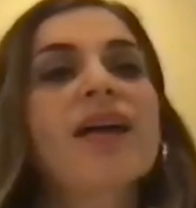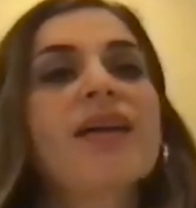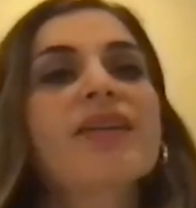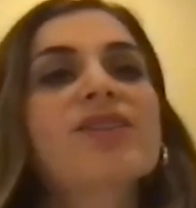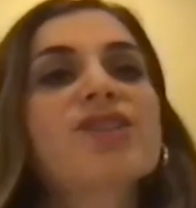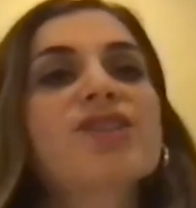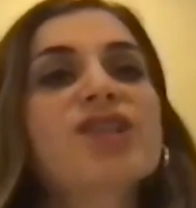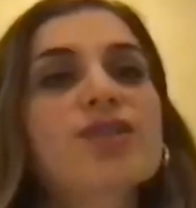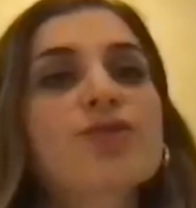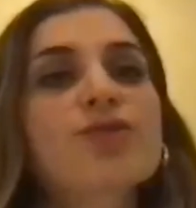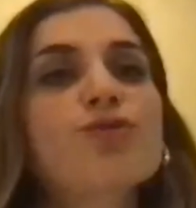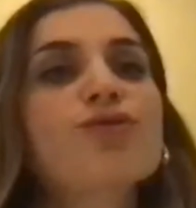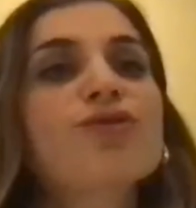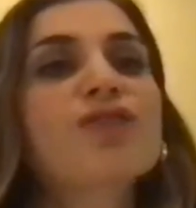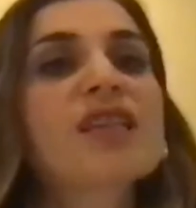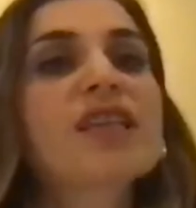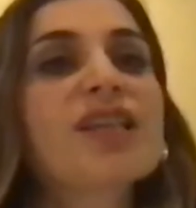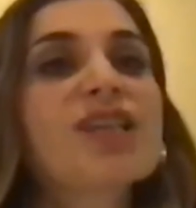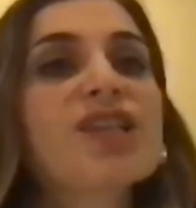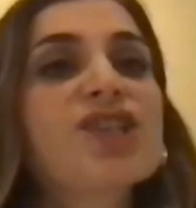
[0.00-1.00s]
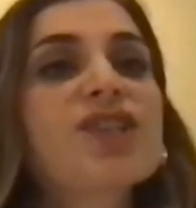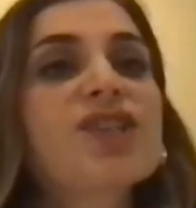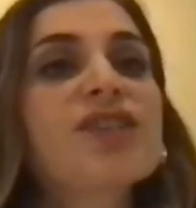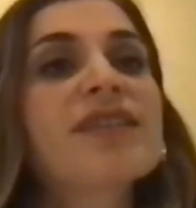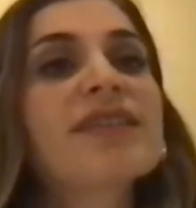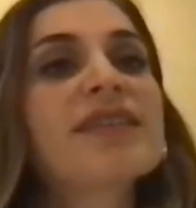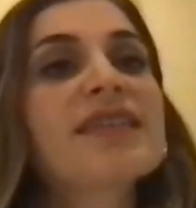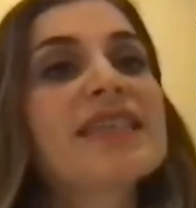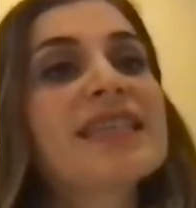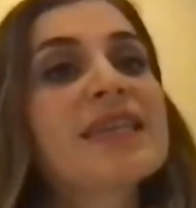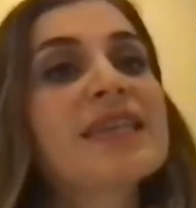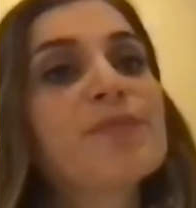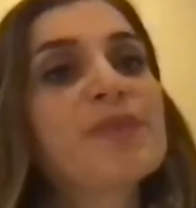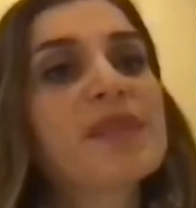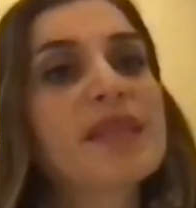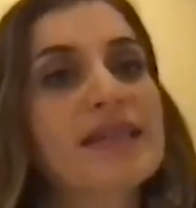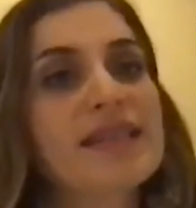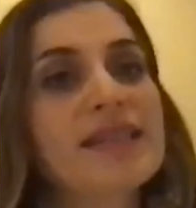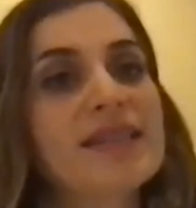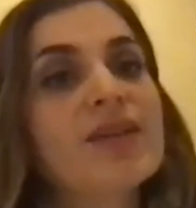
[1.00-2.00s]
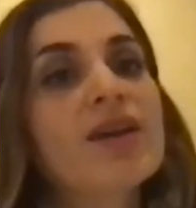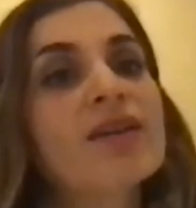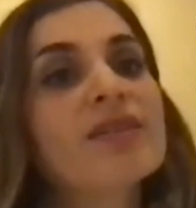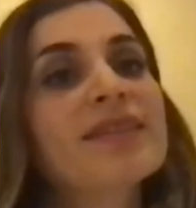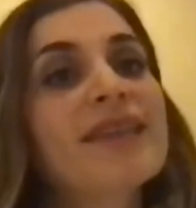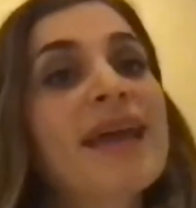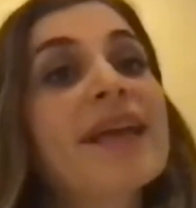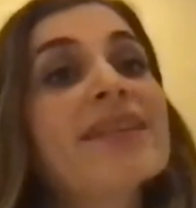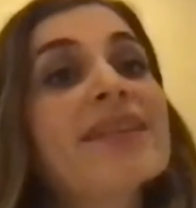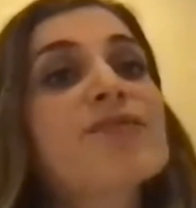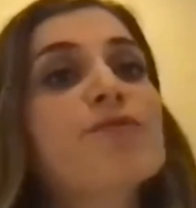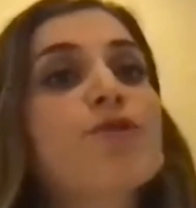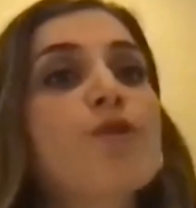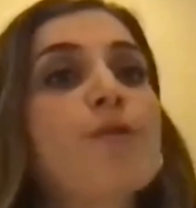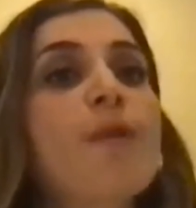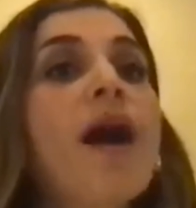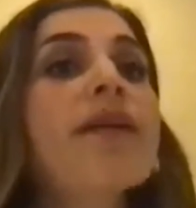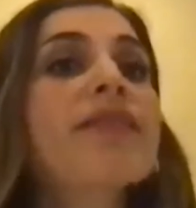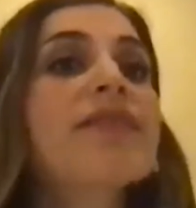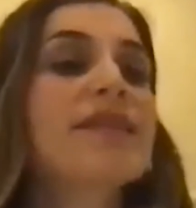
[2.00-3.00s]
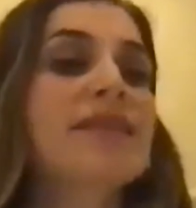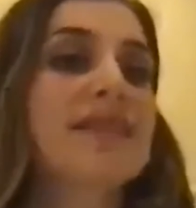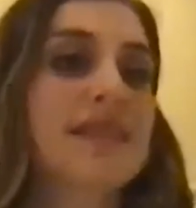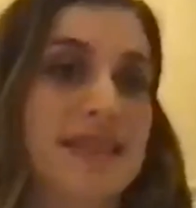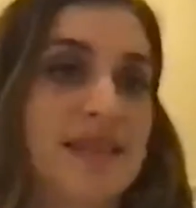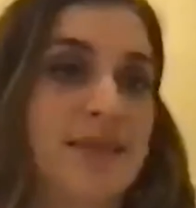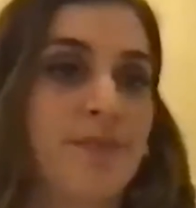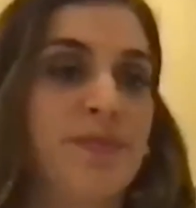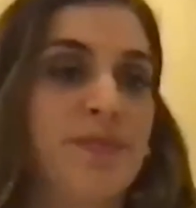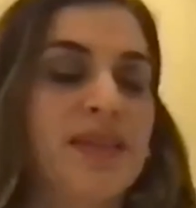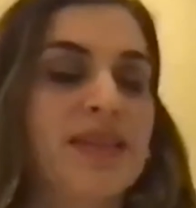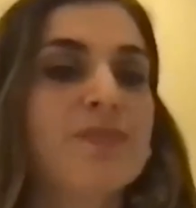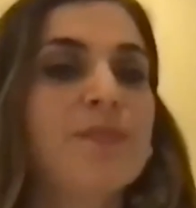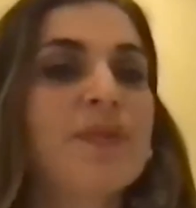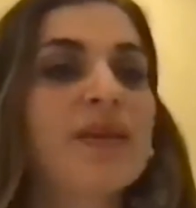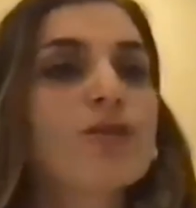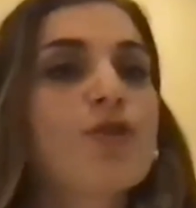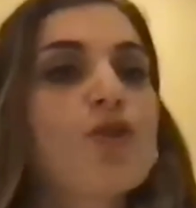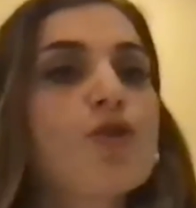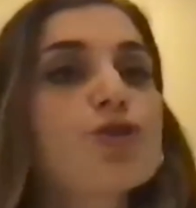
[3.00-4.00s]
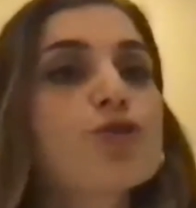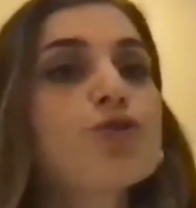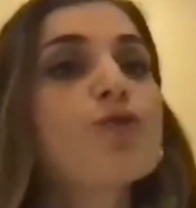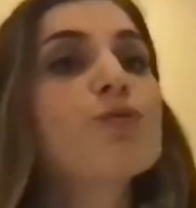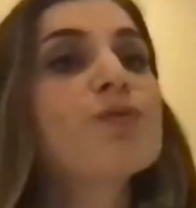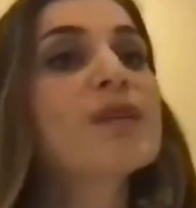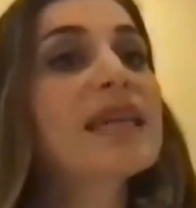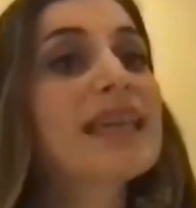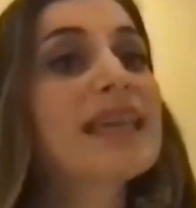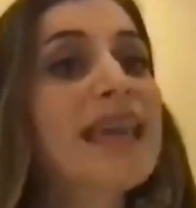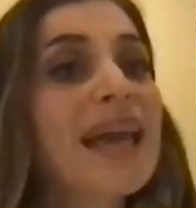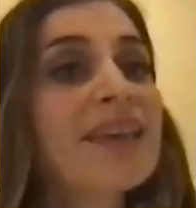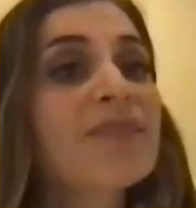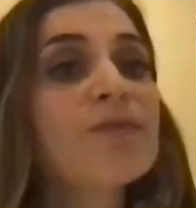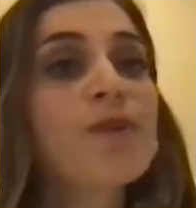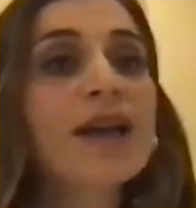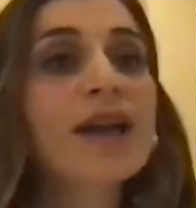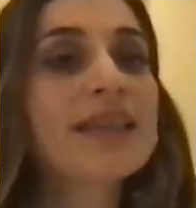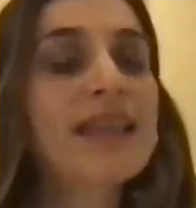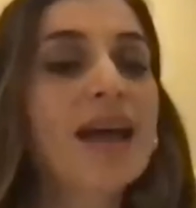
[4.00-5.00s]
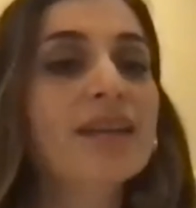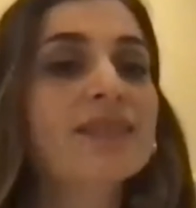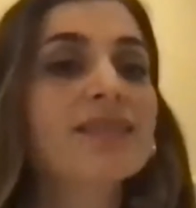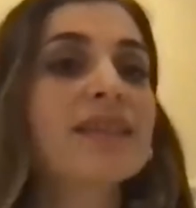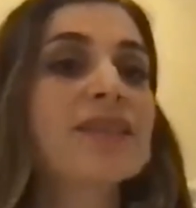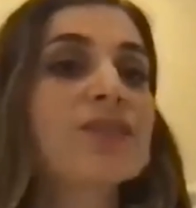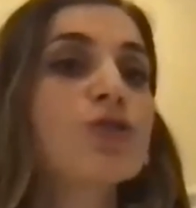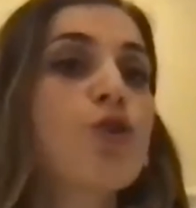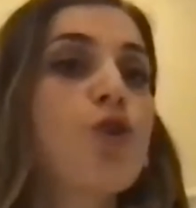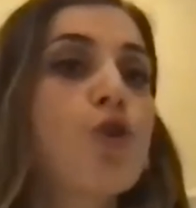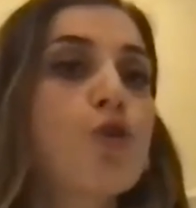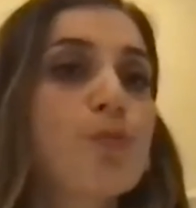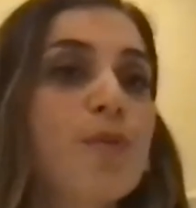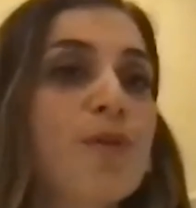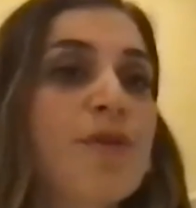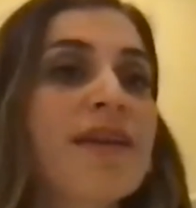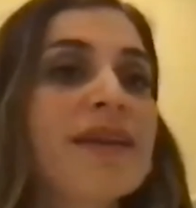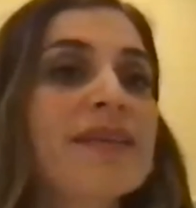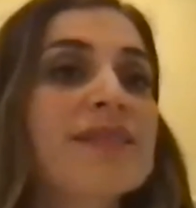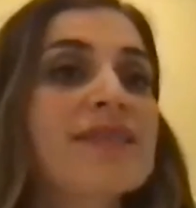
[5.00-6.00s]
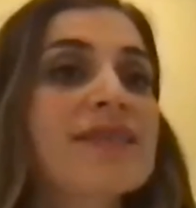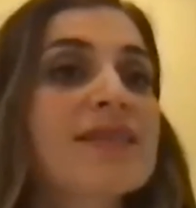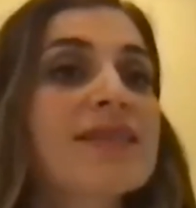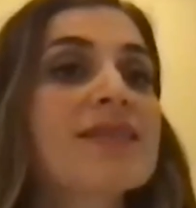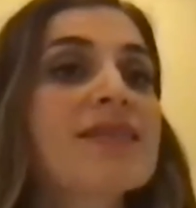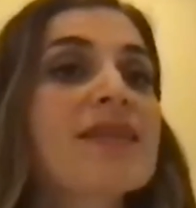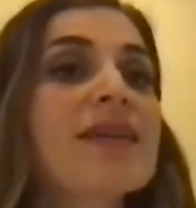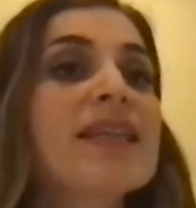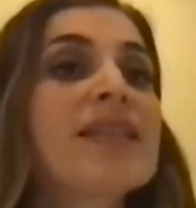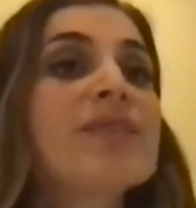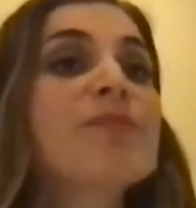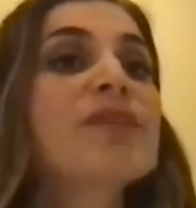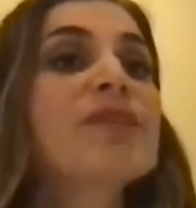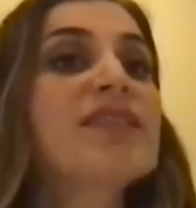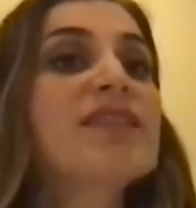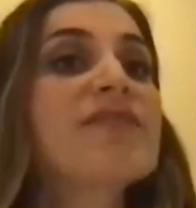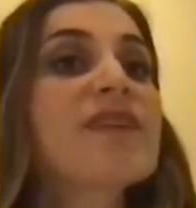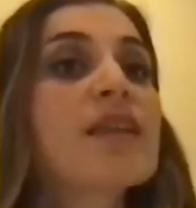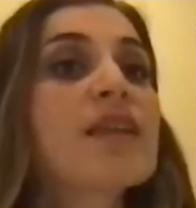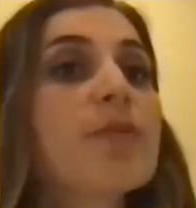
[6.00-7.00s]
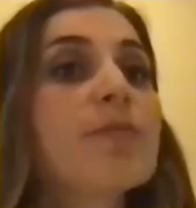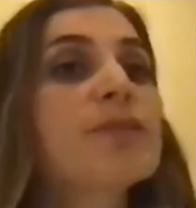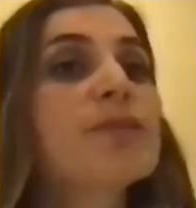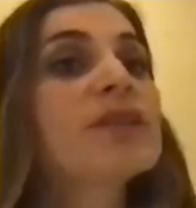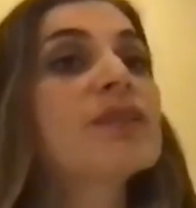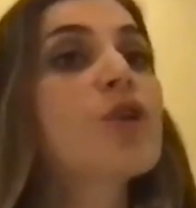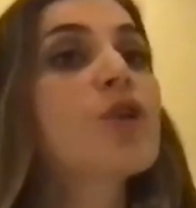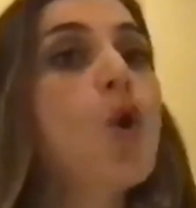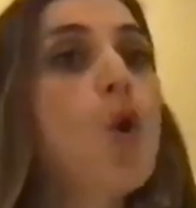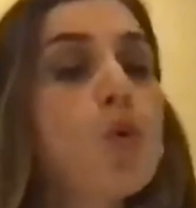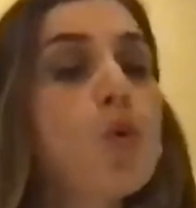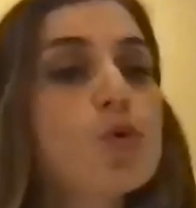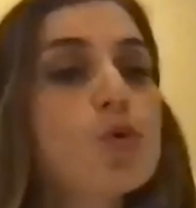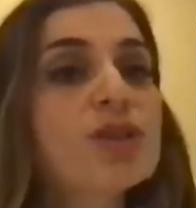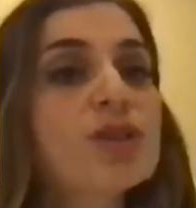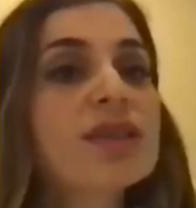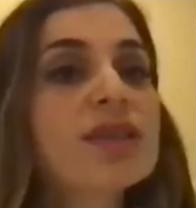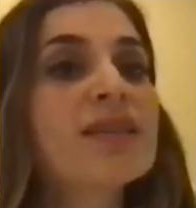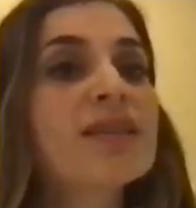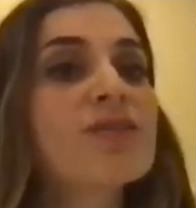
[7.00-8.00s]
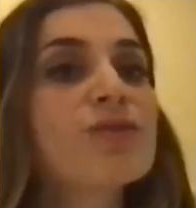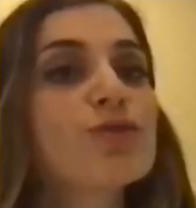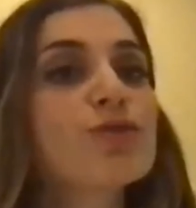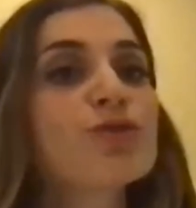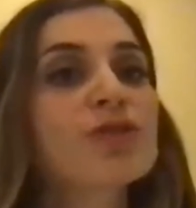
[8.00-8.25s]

just to teach the disciplines, contents from other disciplines, but also we can, why not incorporate sustainable development goals into the